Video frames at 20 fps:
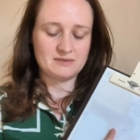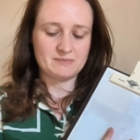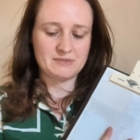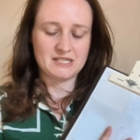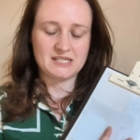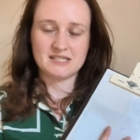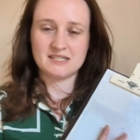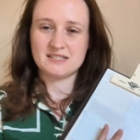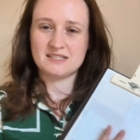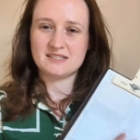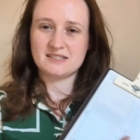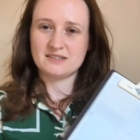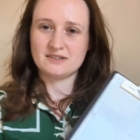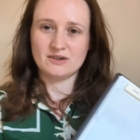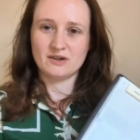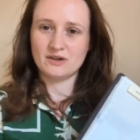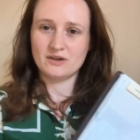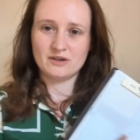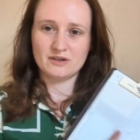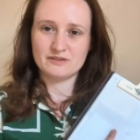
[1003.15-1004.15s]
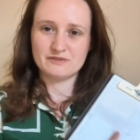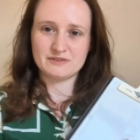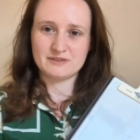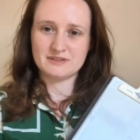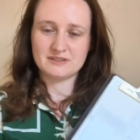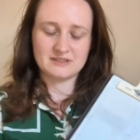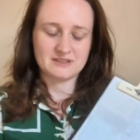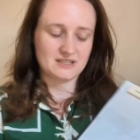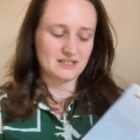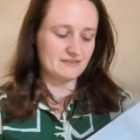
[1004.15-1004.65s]
because not a lot
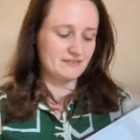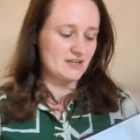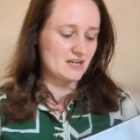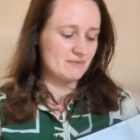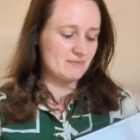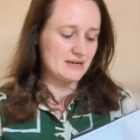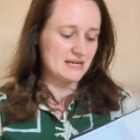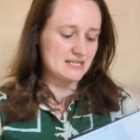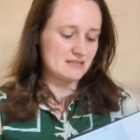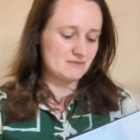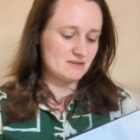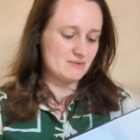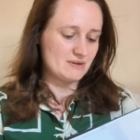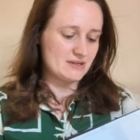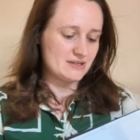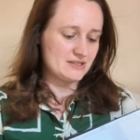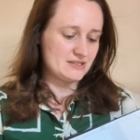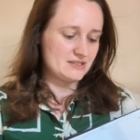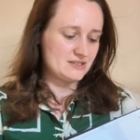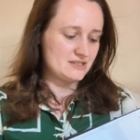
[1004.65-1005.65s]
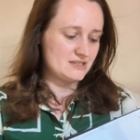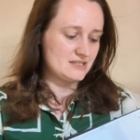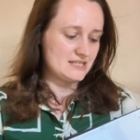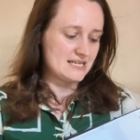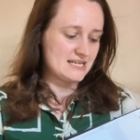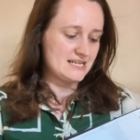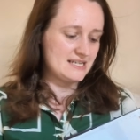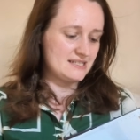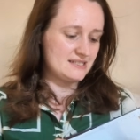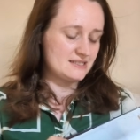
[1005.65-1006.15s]
of kind of come back to me about those 2
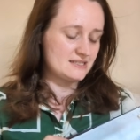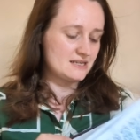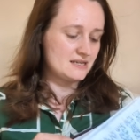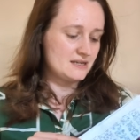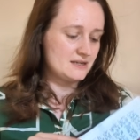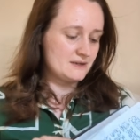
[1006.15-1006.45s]
days.